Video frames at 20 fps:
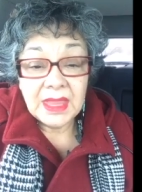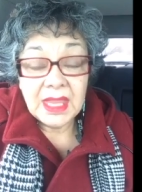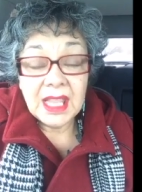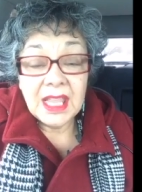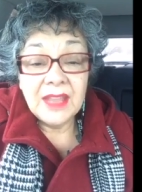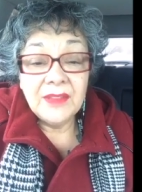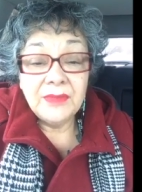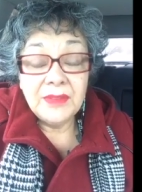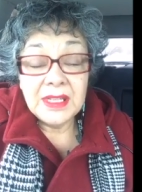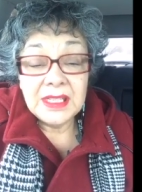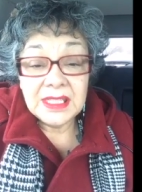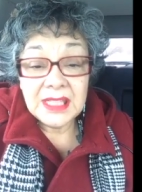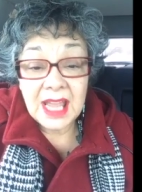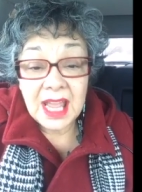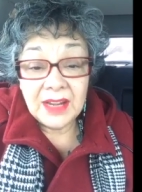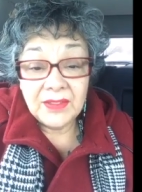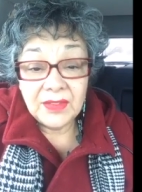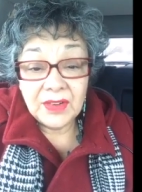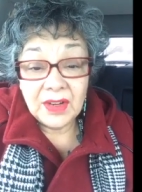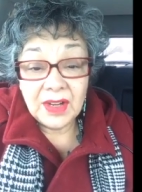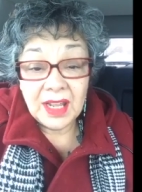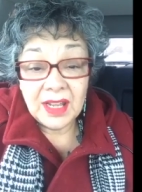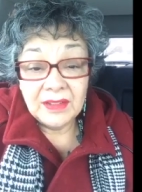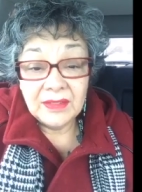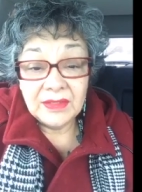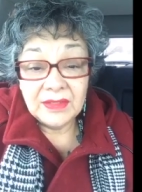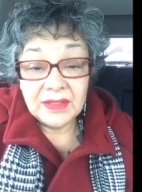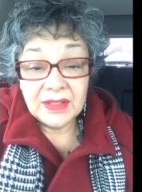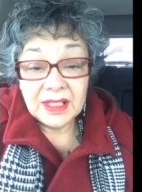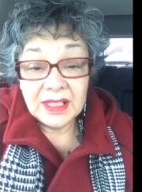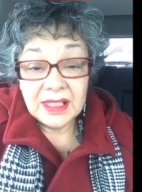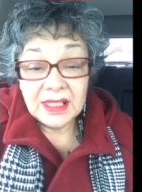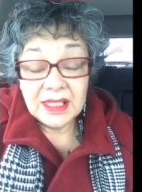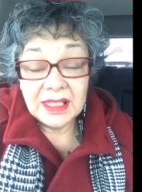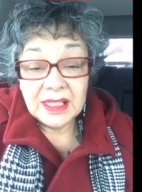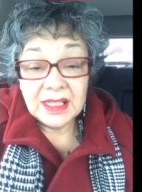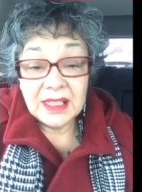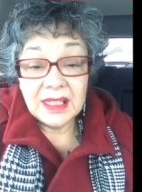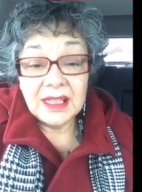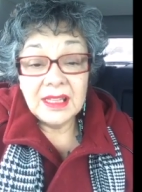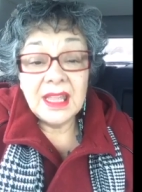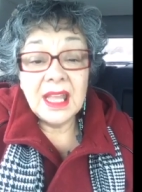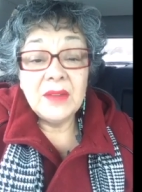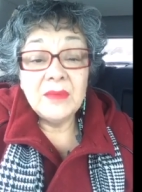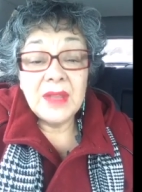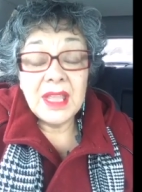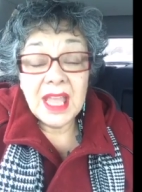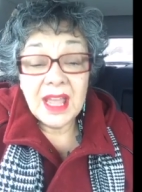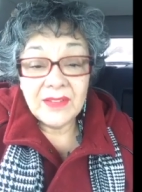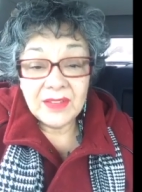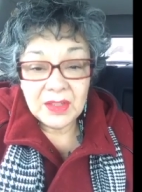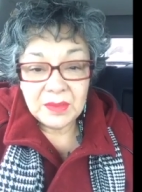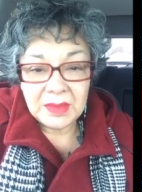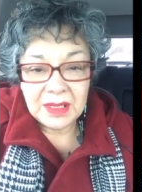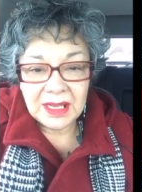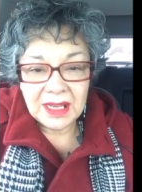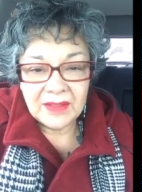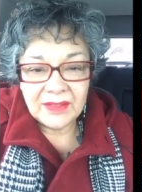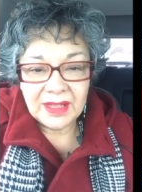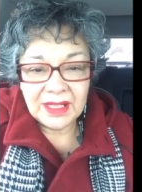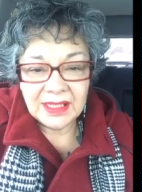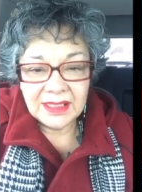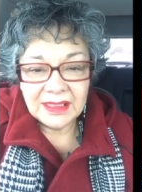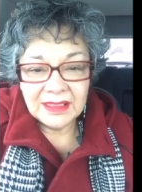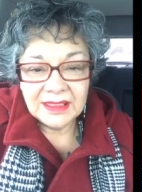If we stand for love, then we have to be loving.